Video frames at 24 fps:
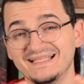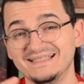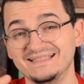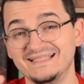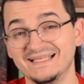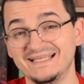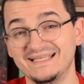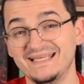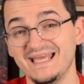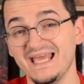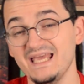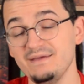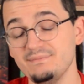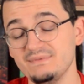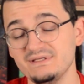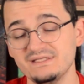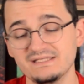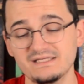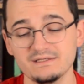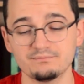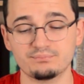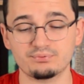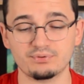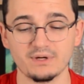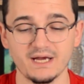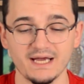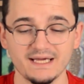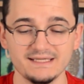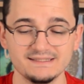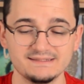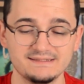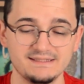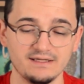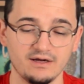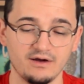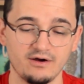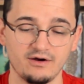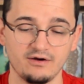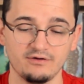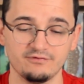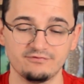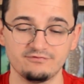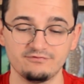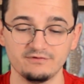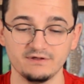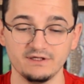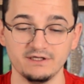The game is comprised of